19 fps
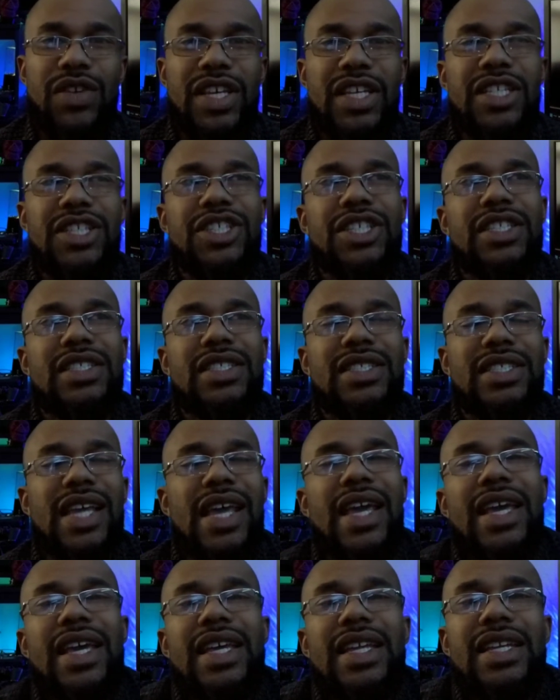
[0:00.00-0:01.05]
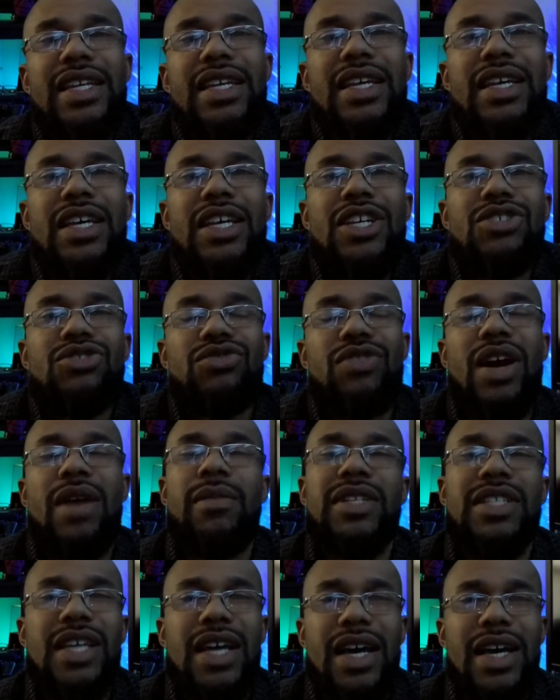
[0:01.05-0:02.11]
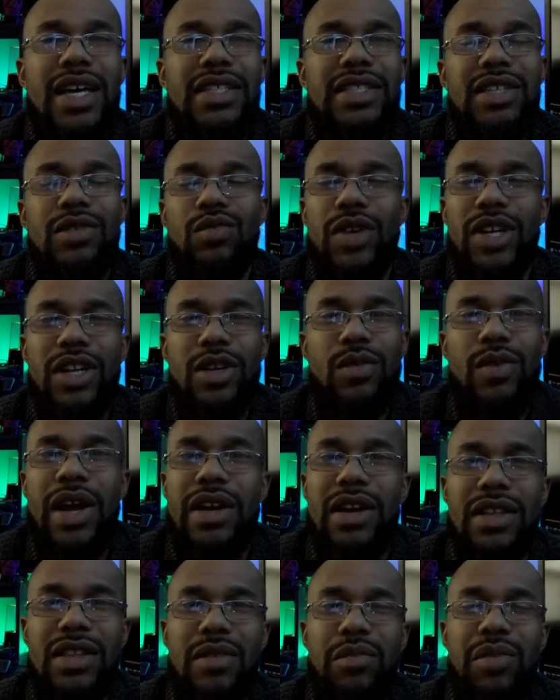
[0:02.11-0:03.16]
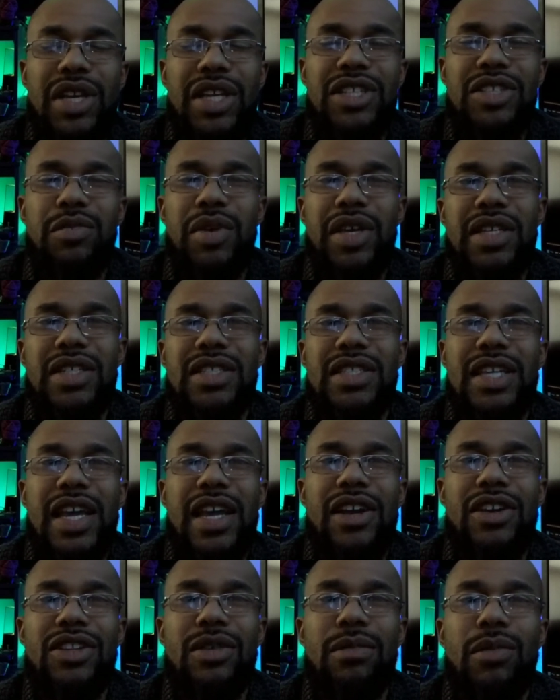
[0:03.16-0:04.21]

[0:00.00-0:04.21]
He just stayed traumatized and running around on the beach being scared.